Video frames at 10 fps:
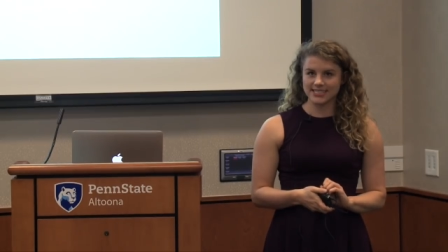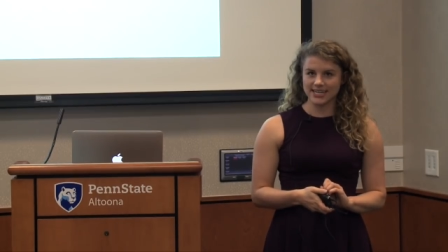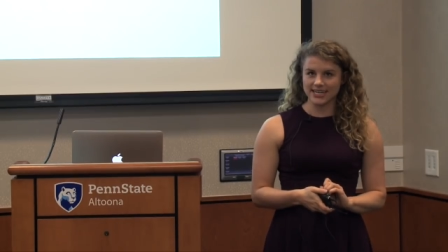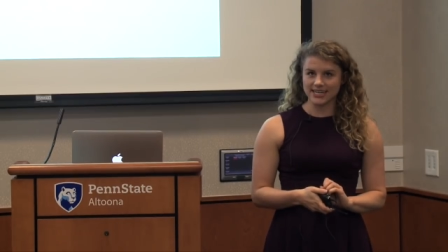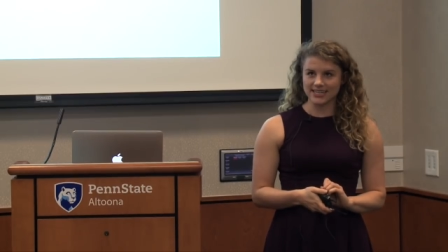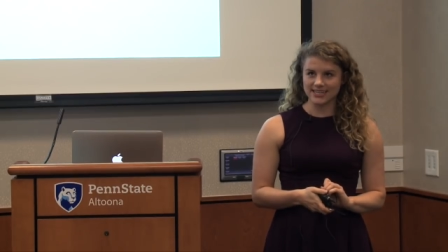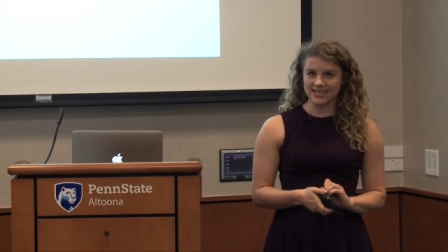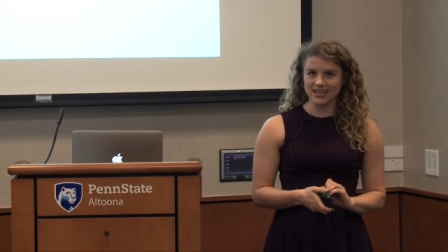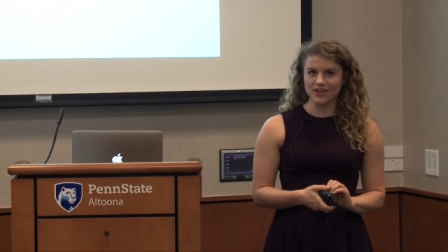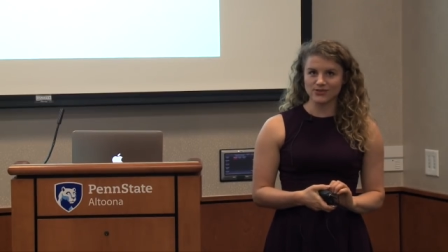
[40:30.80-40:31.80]
a
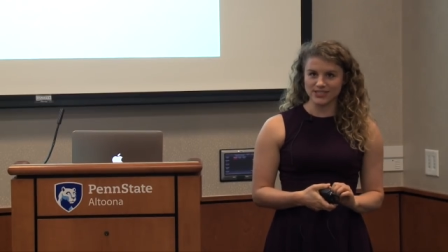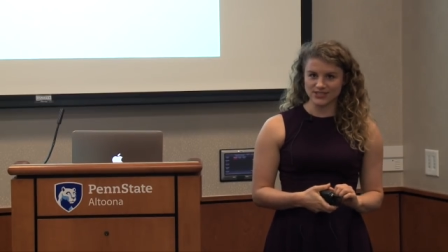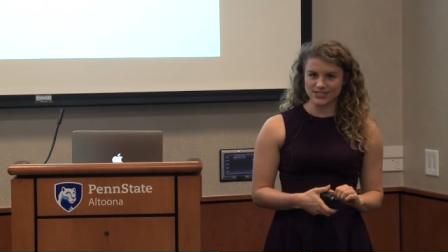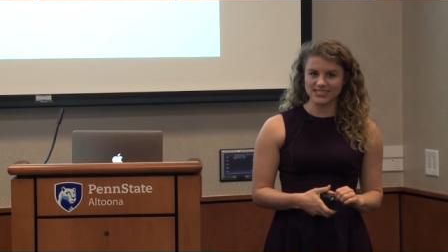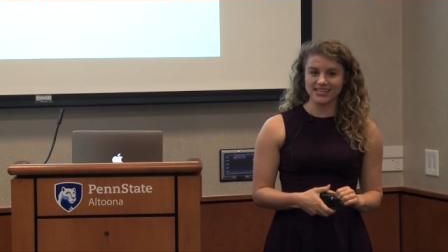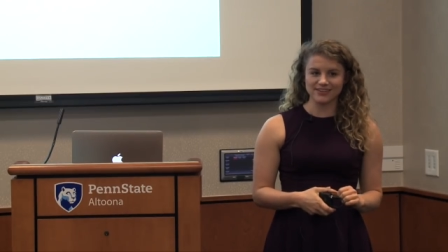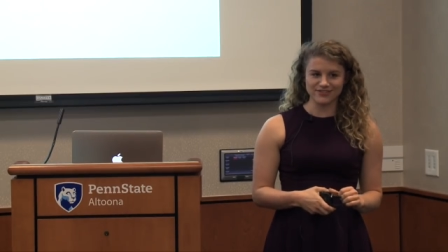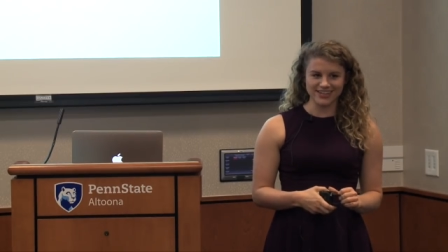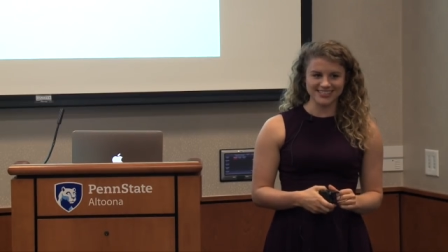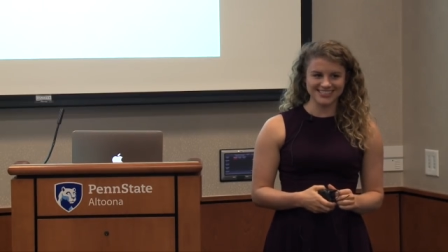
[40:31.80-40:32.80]
lot of the research that I've
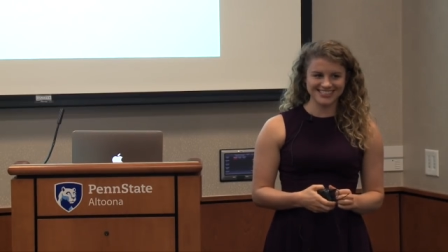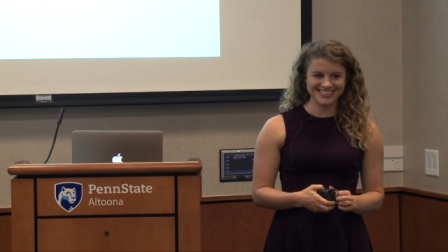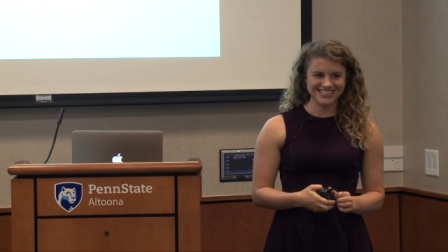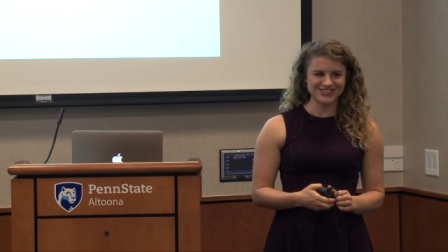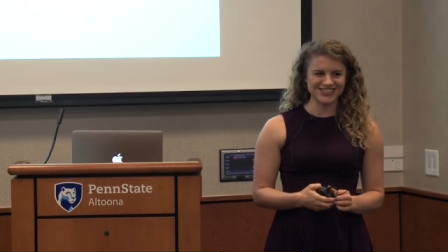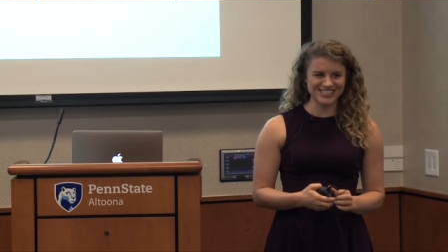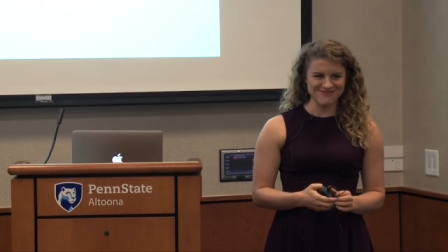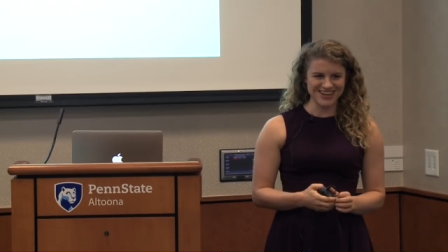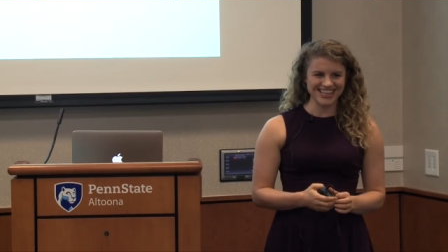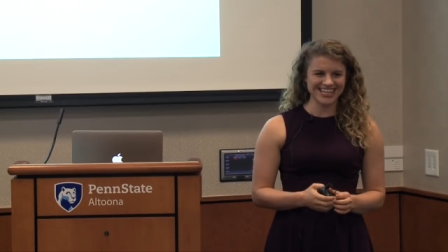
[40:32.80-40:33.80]
read is written
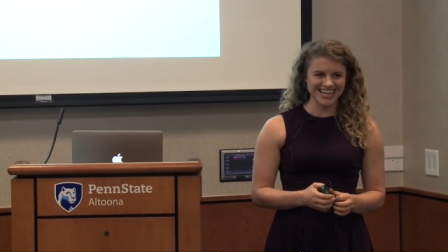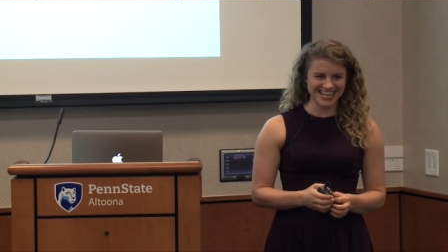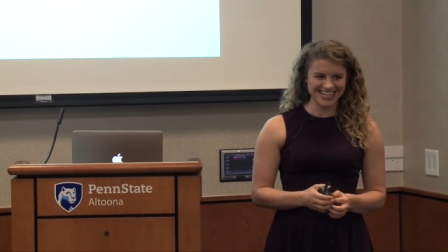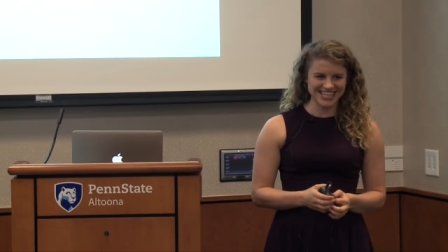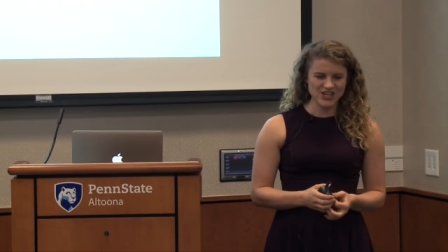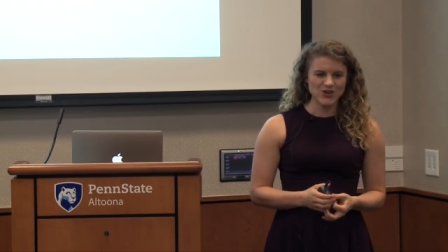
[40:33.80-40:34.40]
by the guy